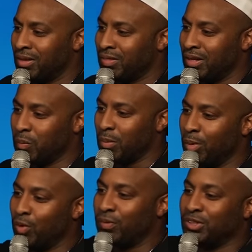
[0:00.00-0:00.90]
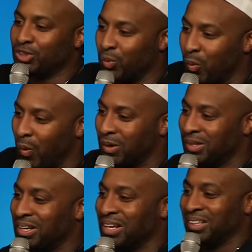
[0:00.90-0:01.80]
that we're moving toward
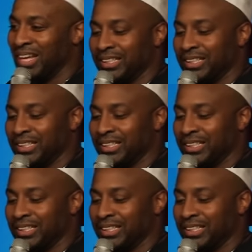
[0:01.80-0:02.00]
that